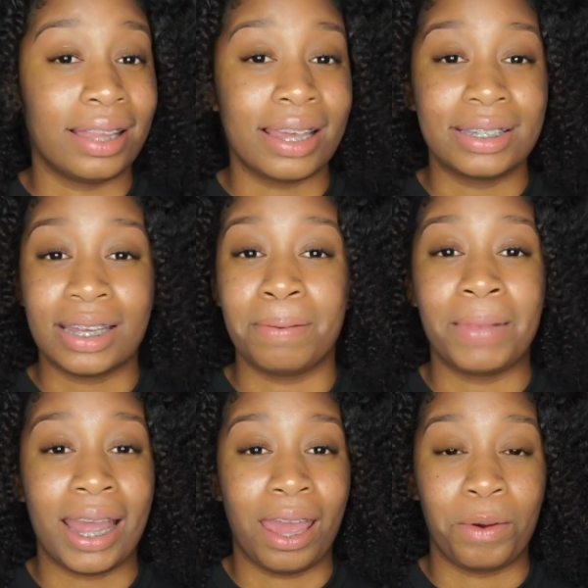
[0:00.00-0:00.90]
that same
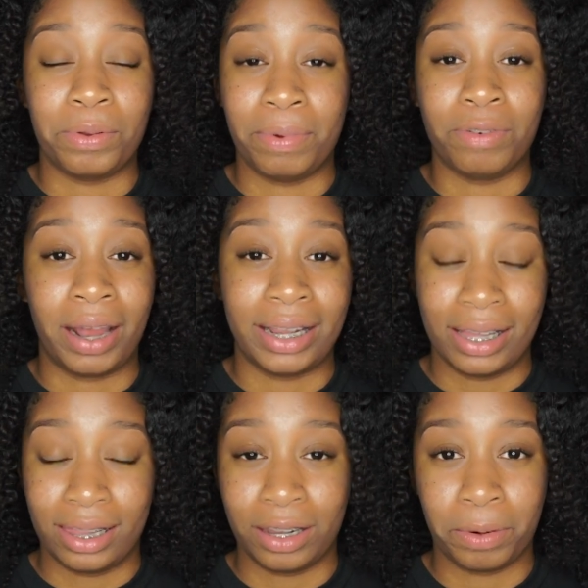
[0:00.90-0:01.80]
night I would be
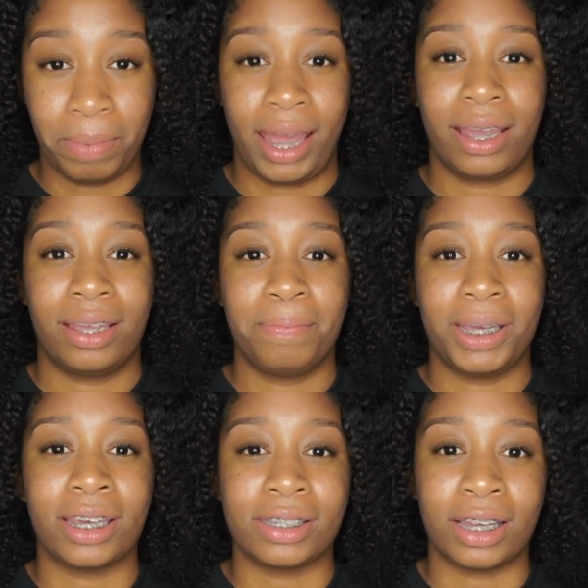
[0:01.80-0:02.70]
writing a letter back,
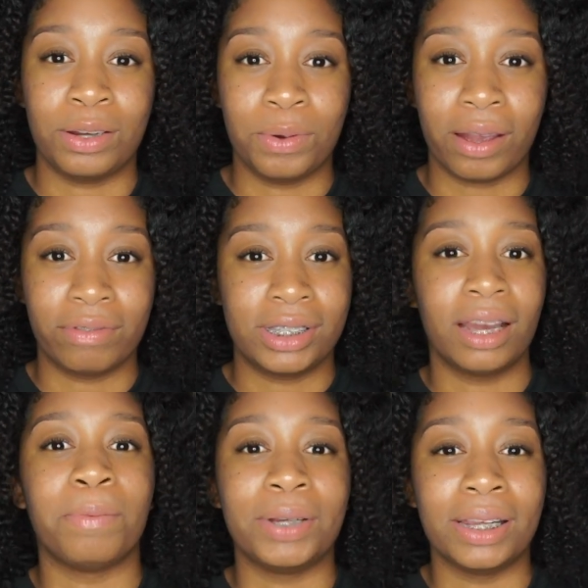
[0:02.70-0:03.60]
because I knew every
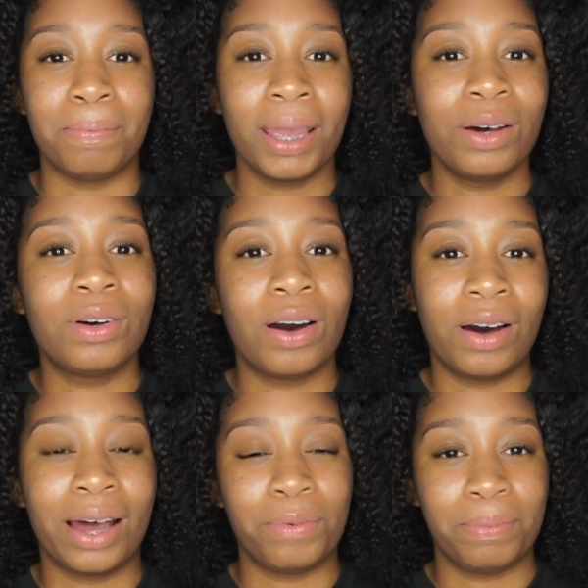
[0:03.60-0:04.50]
time we did mail
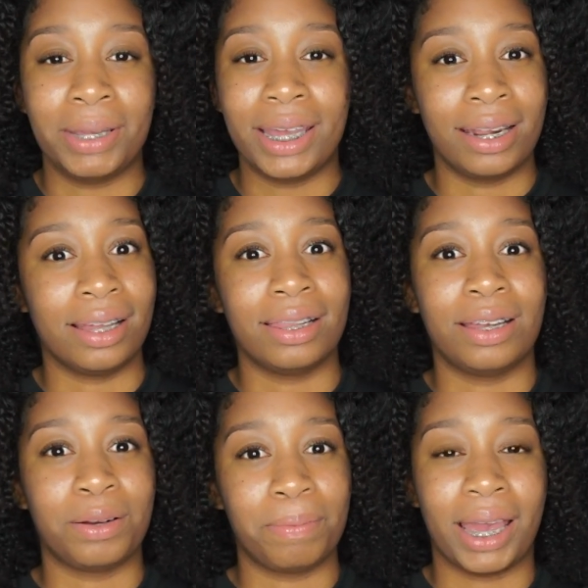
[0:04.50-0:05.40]
call I would be getting a
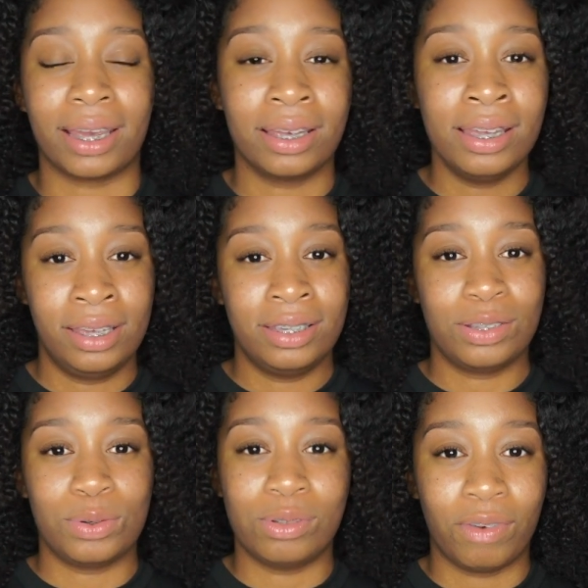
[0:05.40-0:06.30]
letter back.
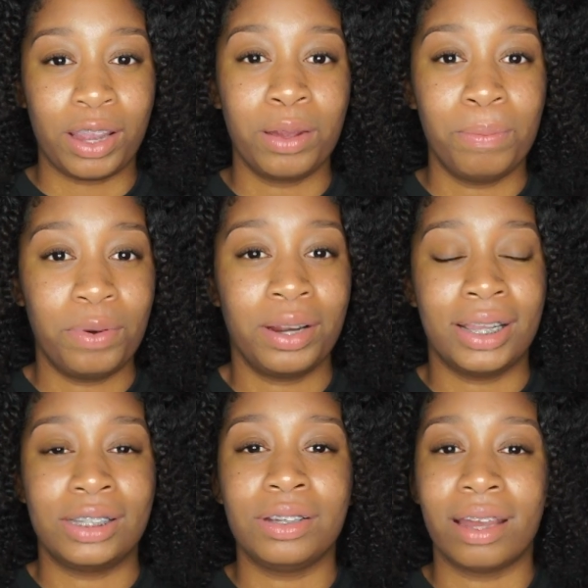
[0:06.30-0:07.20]
So it's very important
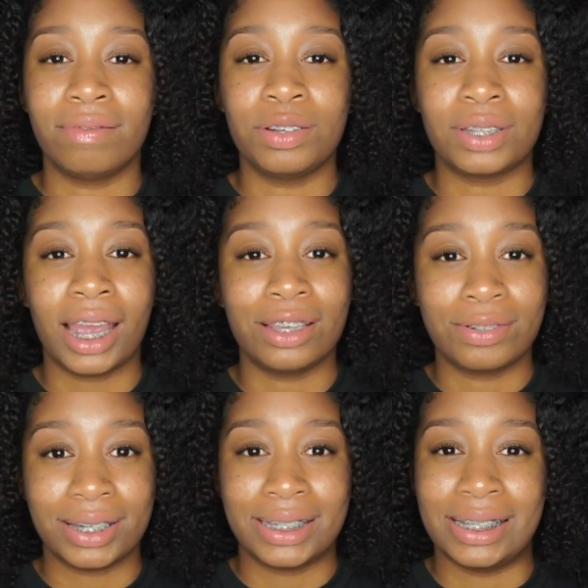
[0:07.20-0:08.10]
that you have those
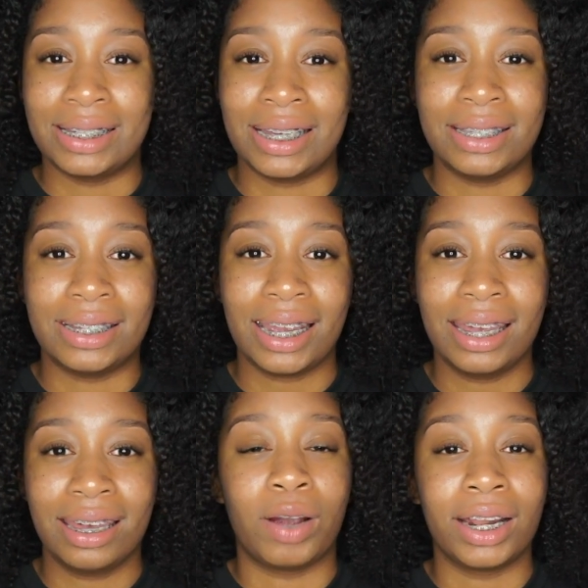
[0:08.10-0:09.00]
addresses and
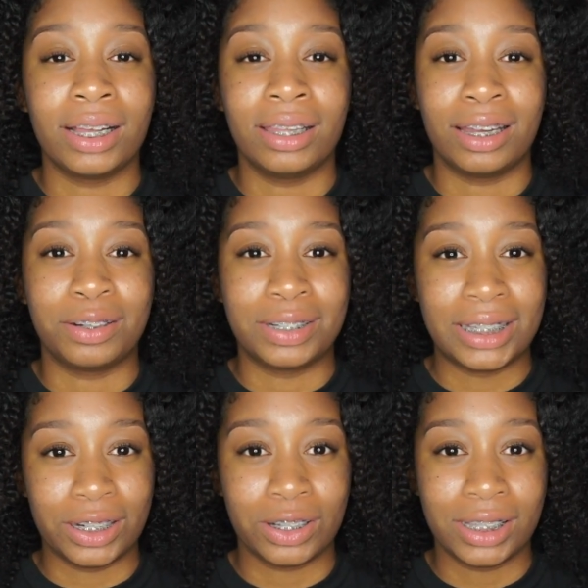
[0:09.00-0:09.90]
take writing letters
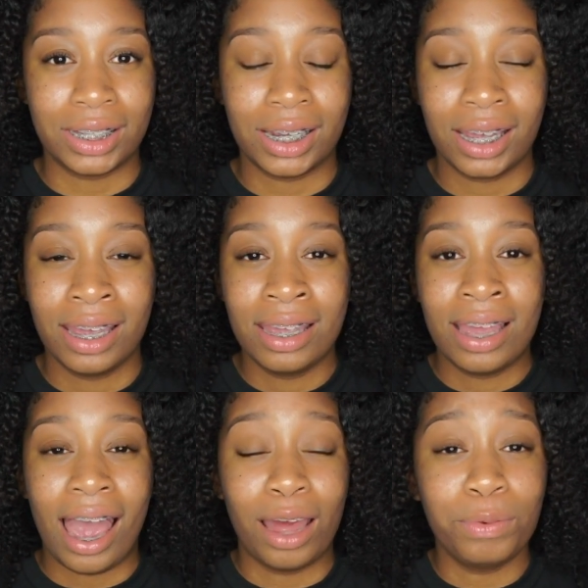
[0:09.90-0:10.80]
seriously.
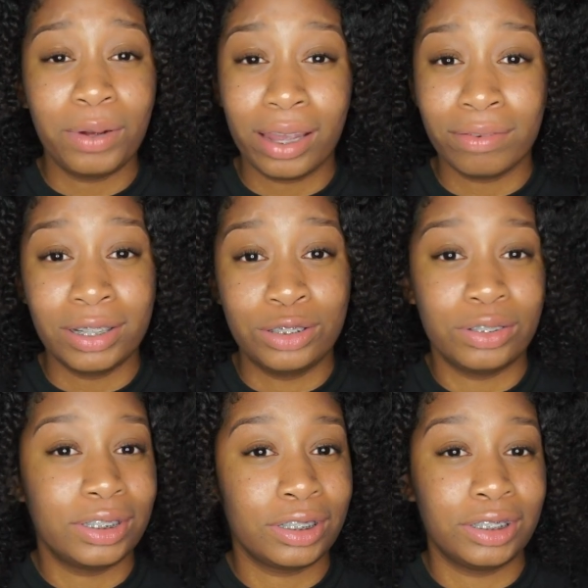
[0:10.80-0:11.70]
I don't care if the
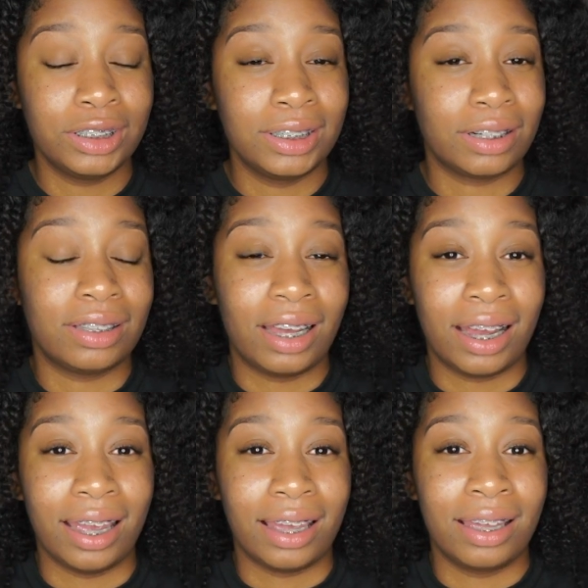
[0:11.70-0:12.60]
drill sergeants are
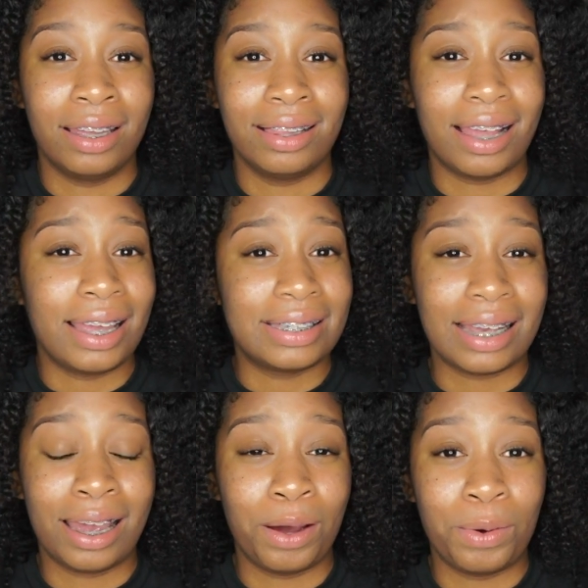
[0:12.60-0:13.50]
like, "Lights
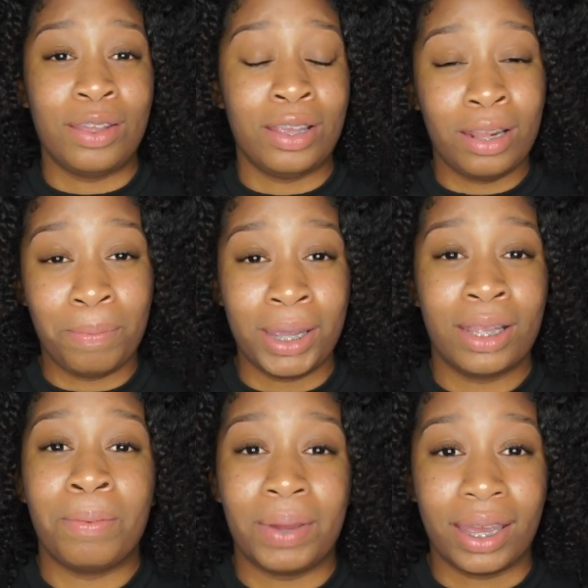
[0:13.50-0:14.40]
out, you need to be
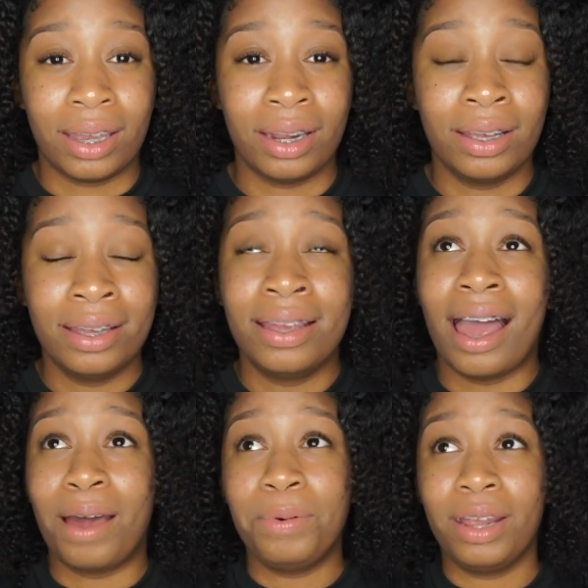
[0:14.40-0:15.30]
in a bed."
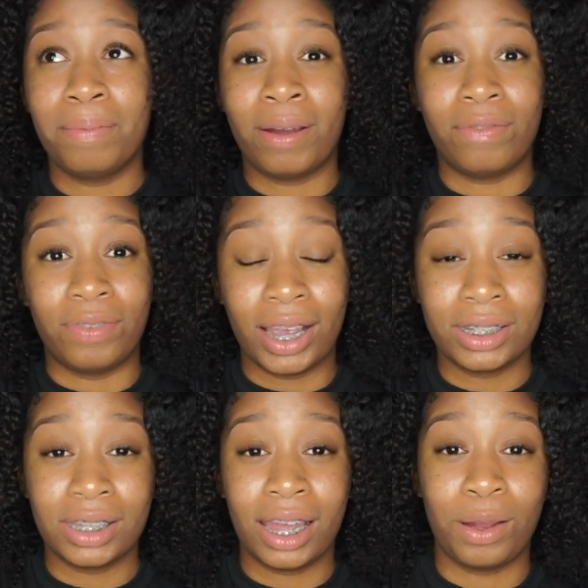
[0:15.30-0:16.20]
I would have my
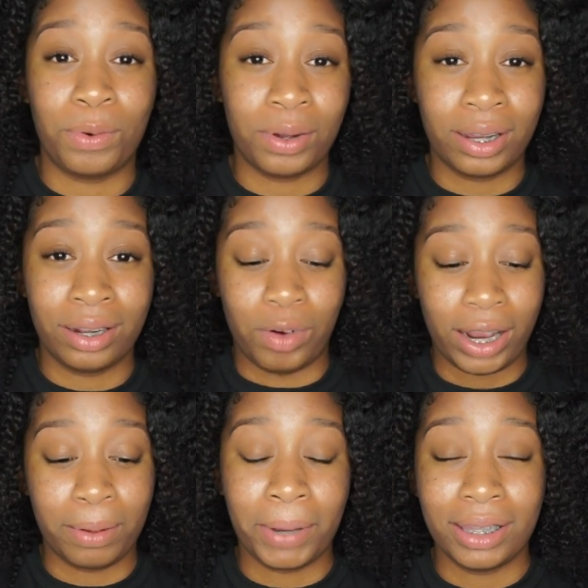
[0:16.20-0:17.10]
flashlight on
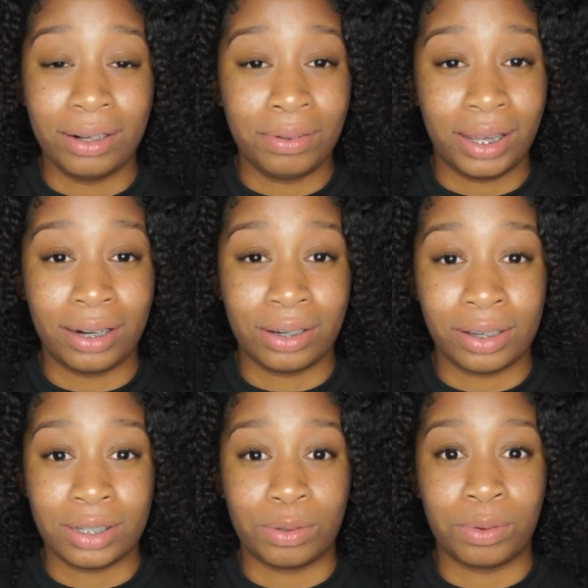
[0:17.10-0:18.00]
writing my little
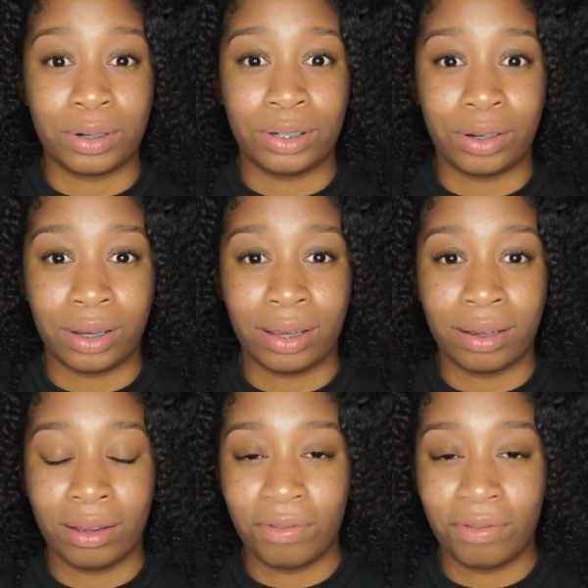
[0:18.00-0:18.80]
letters, or during